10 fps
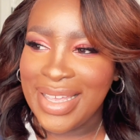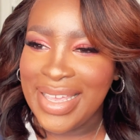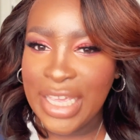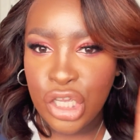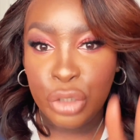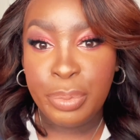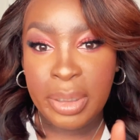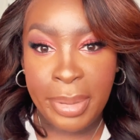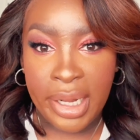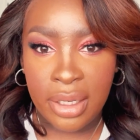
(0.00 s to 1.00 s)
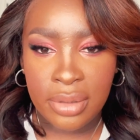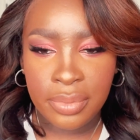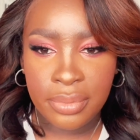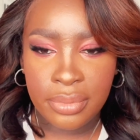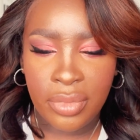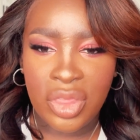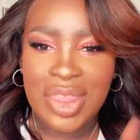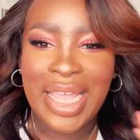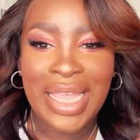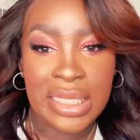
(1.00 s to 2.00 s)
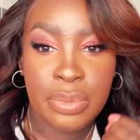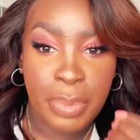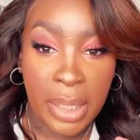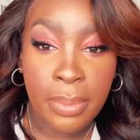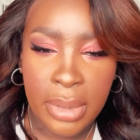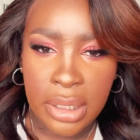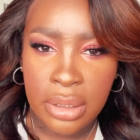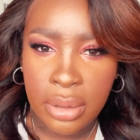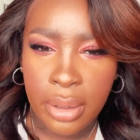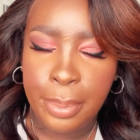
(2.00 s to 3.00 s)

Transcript: it could be better. There is pigment,